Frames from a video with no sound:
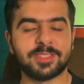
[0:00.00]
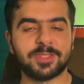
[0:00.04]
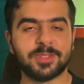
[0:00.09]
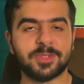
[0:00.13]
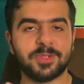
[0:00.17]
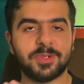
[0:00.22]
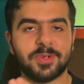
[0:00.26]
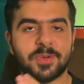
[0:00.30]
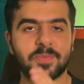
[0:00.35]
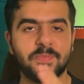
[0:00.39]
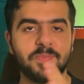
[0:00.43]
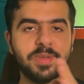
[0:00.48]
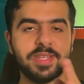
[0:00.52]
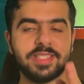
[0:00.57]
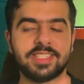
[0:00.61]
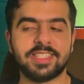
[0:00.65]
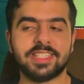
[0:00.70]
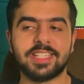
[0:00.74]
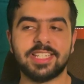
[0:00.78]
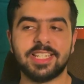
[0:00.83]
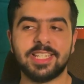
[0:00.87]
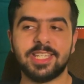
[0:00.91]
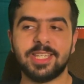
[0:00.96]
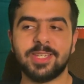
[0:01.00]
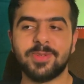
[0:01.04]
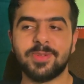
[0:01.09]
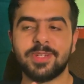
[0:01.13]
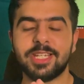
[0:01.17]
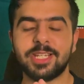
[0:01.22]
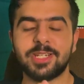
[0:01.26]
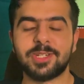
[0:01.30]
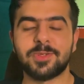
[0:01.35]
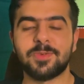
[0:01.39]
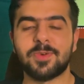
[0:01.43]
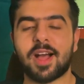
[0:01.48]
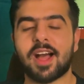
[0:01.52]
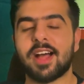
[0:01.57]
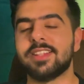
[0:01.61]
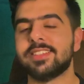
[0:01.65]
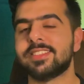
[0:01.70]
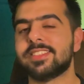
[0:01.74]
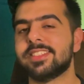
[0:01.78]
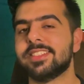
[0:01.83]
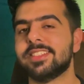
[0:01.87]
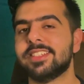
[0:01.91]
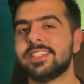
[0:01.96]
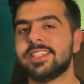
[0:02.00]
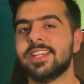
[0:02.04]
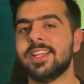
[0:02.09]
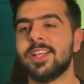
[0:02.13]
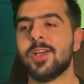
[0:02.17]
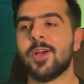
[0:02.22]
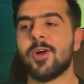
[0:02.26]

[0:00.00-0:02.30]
So basically you need to answer